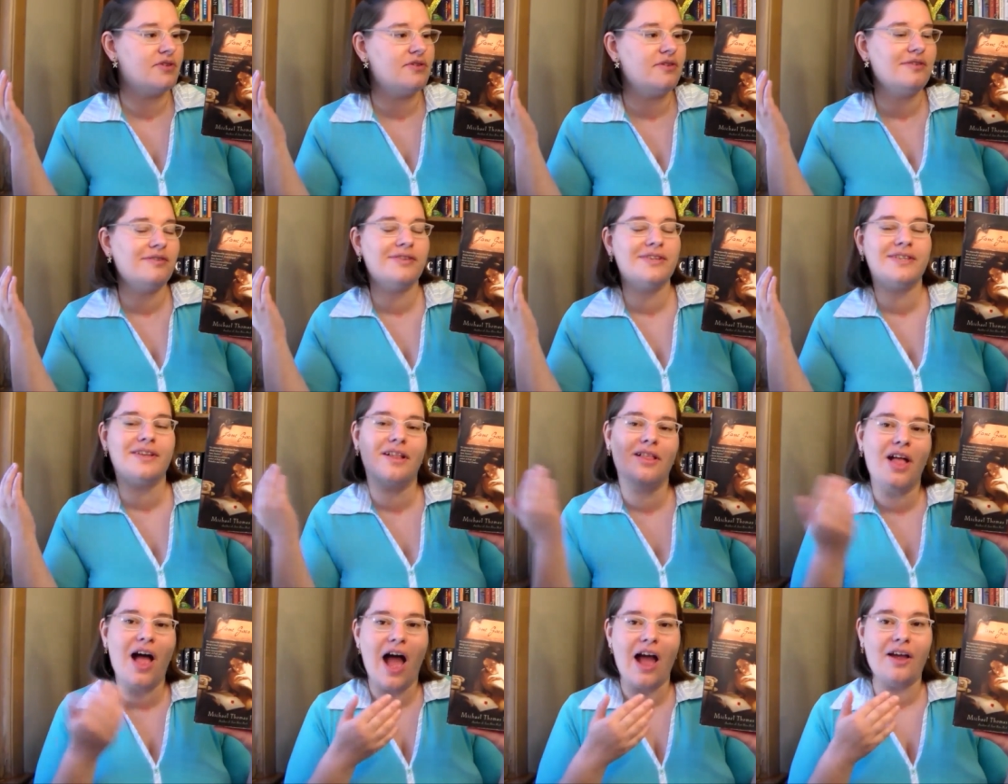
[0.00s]
So there is
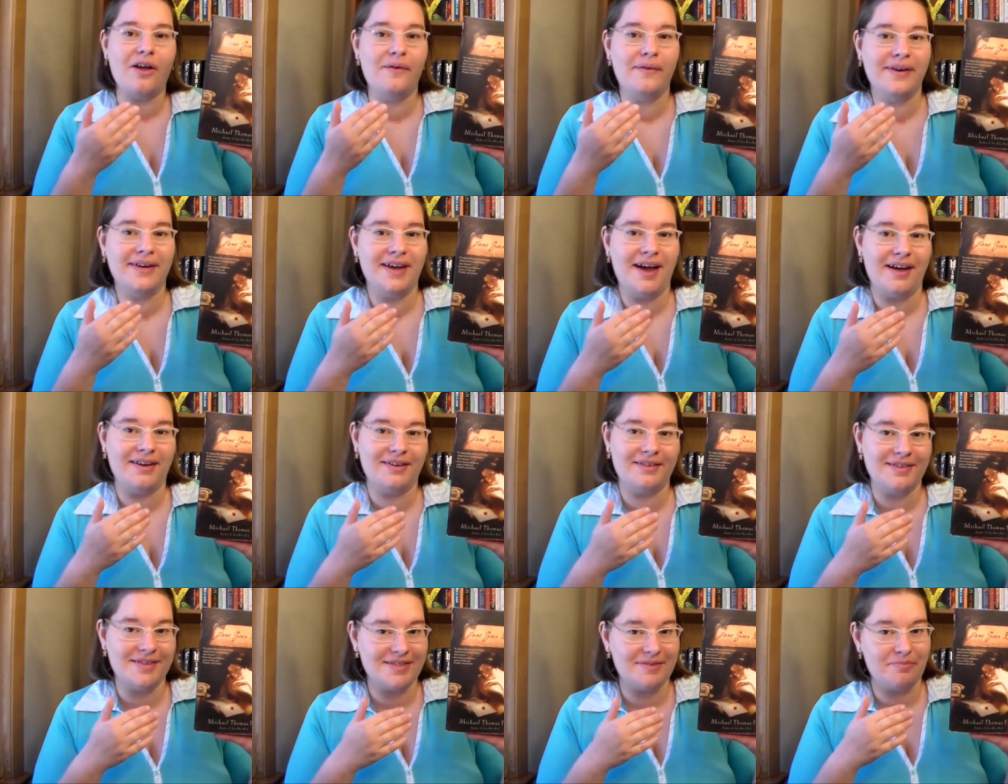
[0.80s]
a lot going
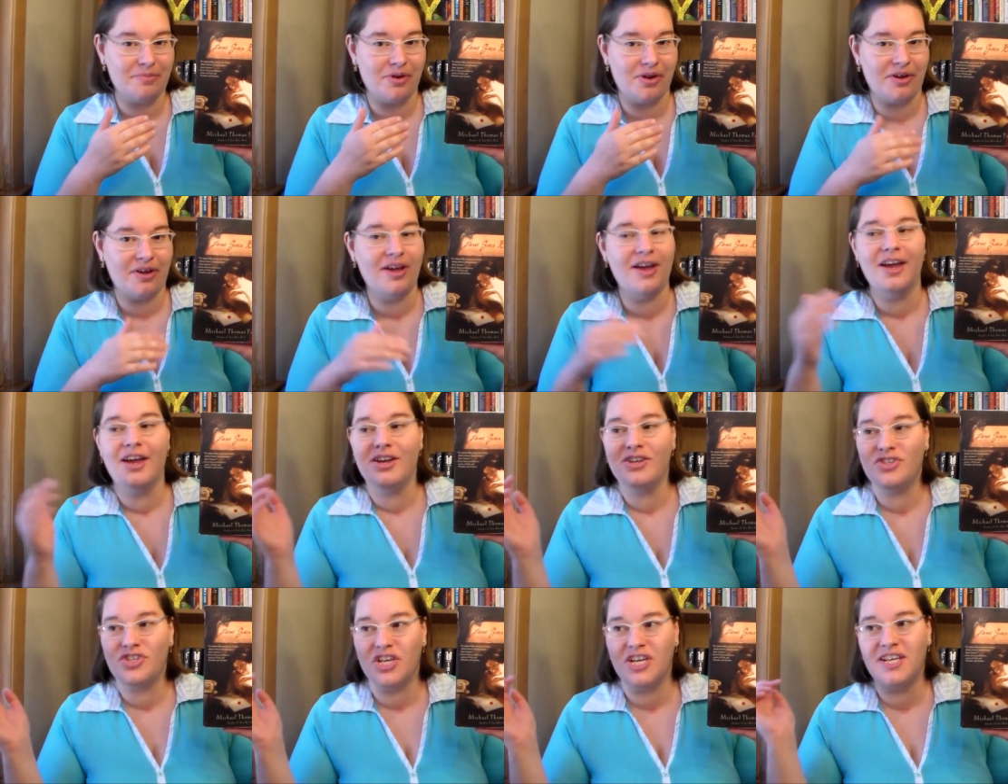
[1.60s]
on in this book.
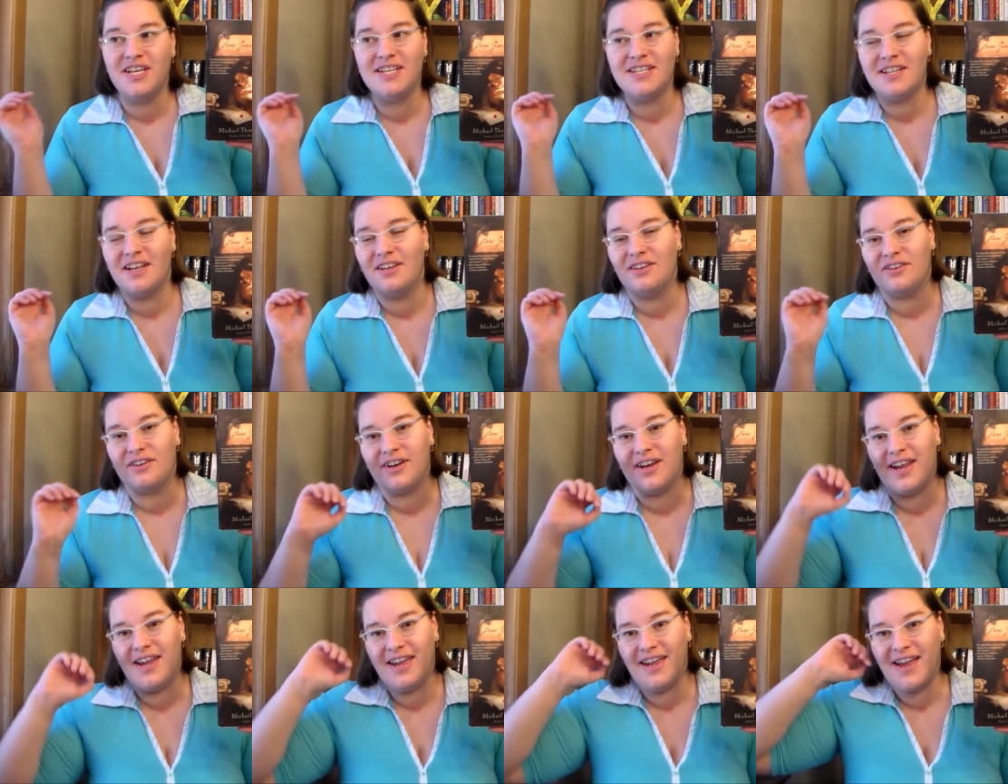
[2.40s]
Jane is
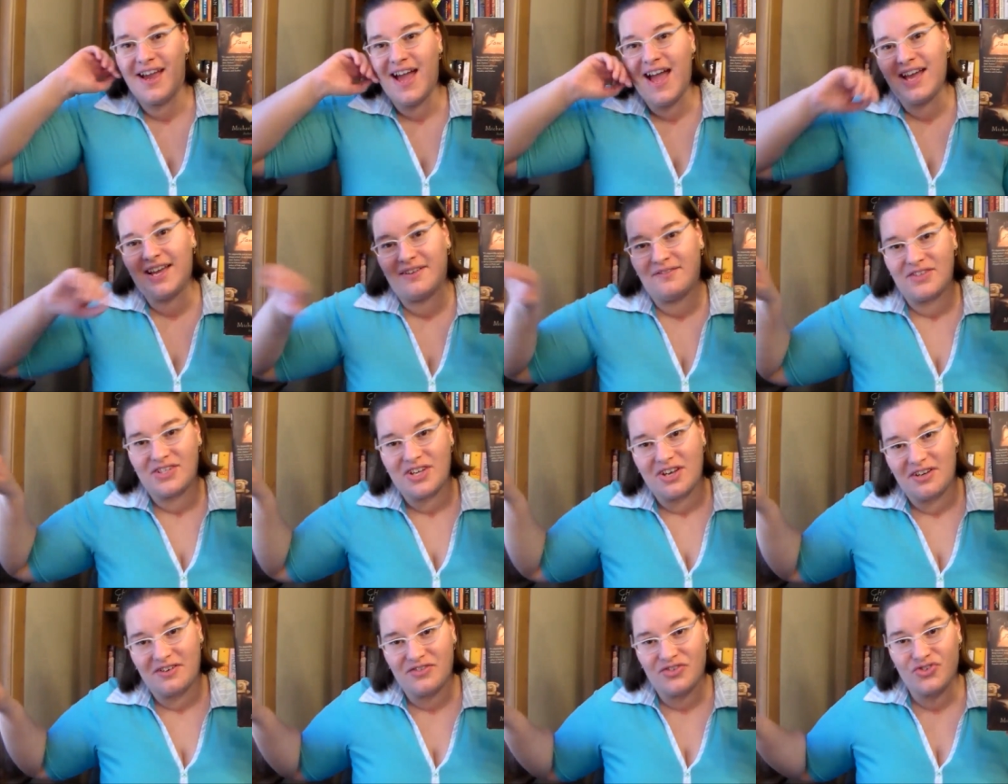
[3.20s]
under a heck of
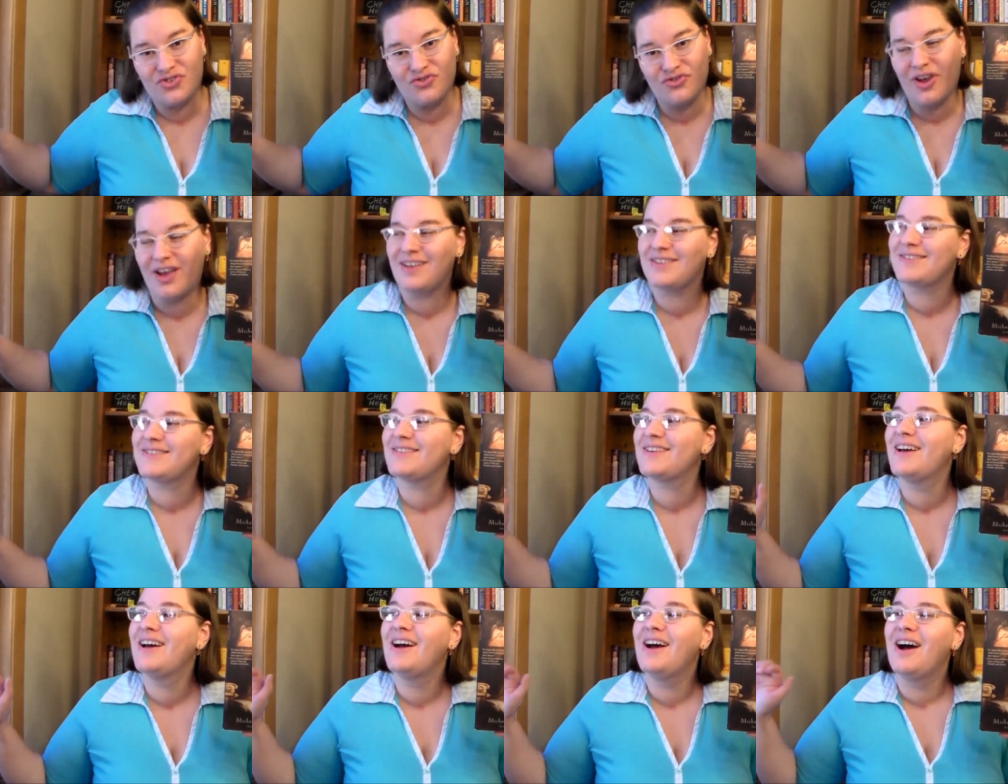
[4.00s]
a ton of
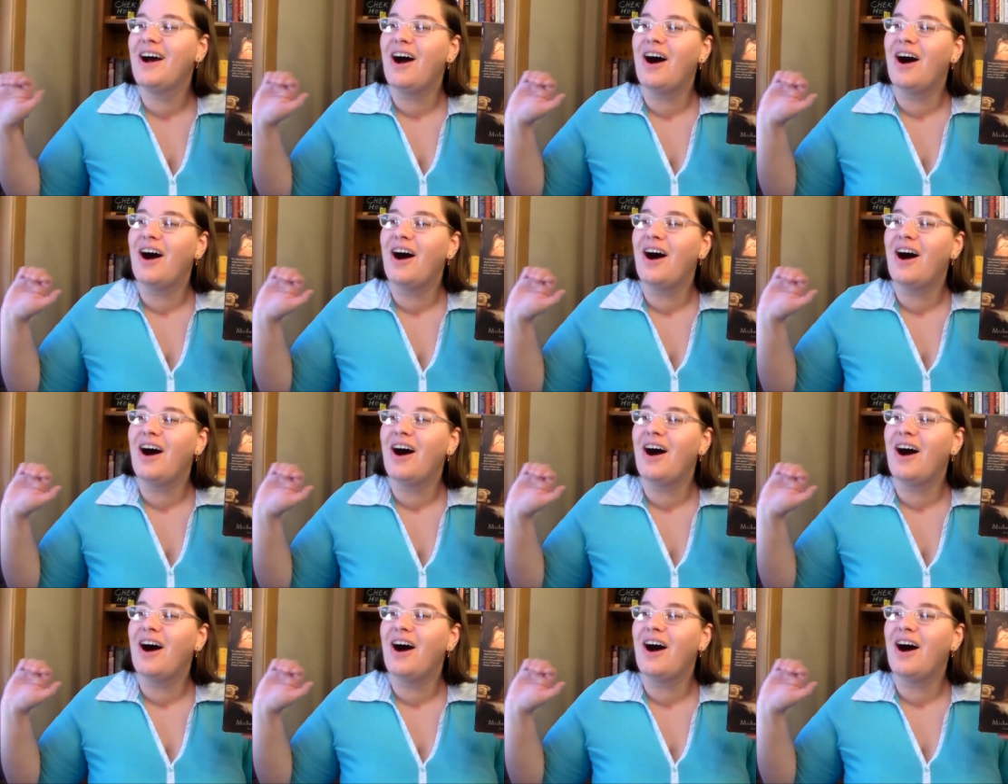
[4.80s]
stress.